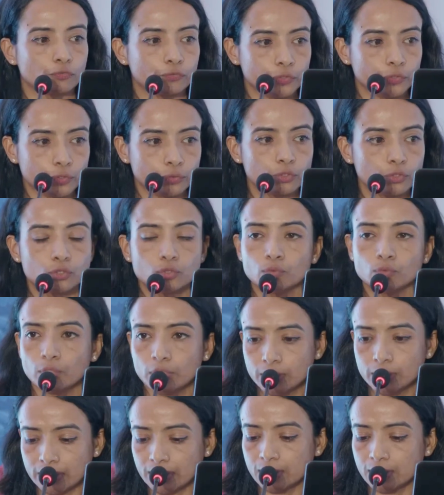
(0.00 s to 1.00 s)
use
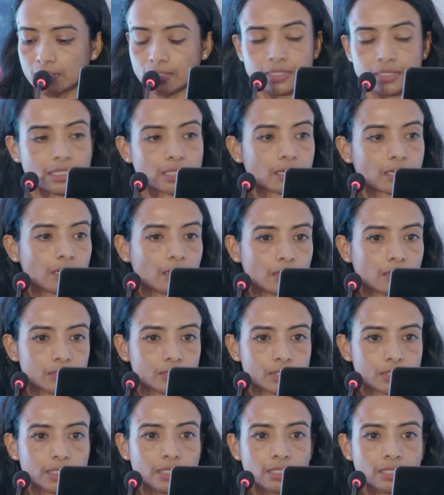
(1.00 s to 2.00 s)
towards digital
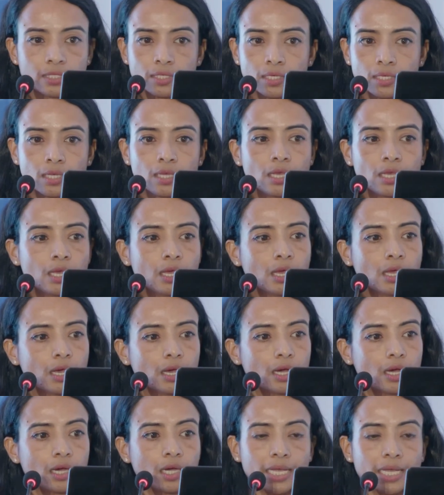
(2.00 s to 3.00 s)
technology,
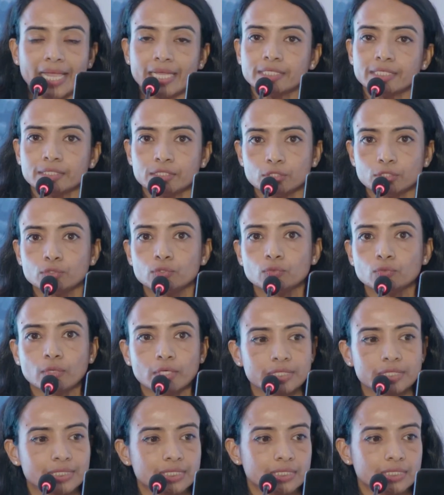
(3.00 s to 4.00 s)
attitude
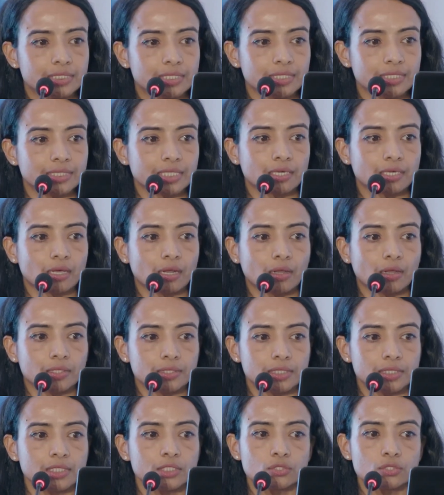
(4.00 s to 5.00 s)
towards digital
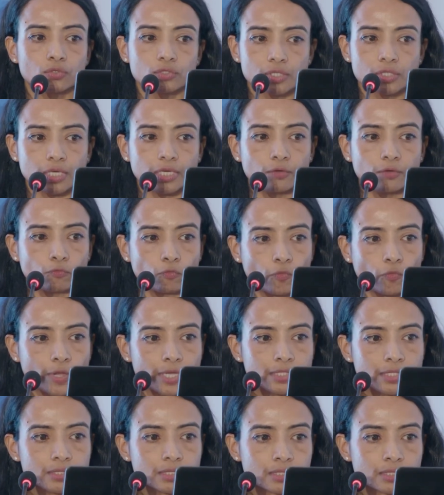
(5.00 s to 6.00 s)
technology, social
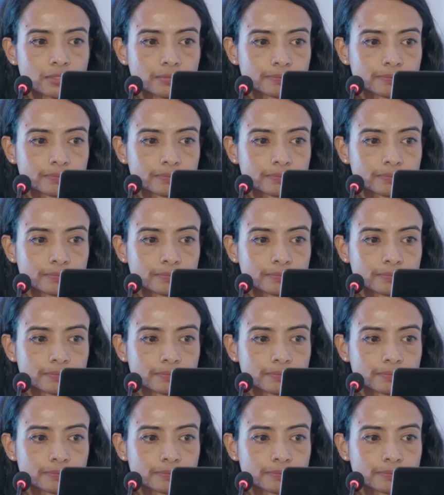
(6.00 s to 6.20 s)
influence,